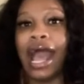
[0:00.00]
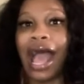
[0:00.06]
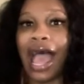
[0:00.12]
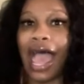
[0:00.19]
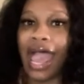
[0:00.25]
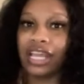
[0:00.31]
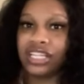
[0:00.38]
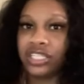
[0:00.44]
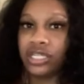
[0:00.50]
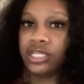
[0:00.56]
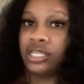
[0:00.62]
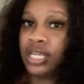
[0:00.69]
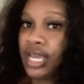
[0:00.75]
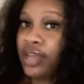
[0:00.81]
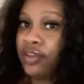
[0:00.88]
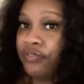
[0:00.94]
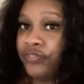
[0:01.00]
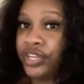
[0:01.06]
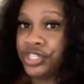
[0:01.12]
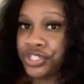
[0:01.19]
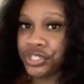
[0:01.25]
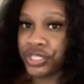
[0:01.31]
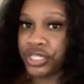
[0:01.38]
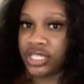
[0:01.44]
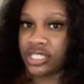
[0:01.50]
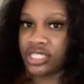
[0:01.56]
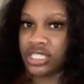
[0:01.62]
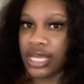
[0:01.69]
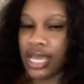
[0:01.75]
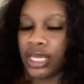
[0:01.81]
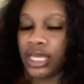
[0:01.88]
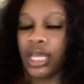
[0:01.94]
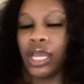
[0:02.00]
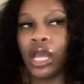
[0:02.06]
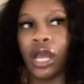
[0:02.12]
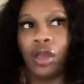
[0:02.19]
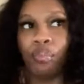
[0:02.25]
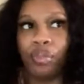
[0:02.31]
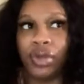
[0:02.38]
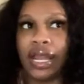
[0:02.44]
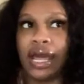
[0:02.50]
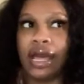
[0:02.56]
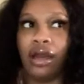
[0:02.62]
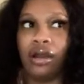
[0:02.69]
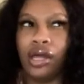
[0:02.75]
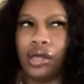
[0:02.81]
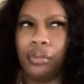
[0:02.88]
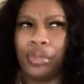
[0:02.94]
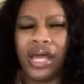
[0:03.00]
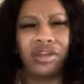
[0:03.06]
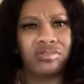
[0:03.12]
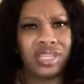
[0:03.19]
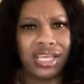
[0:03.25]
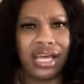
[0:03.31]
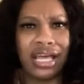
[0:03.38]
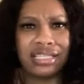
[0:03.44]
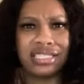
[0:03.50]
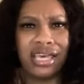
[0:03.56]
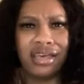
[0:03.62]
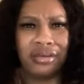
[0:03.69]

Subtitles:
I actually did feature this jacket, but I don't think I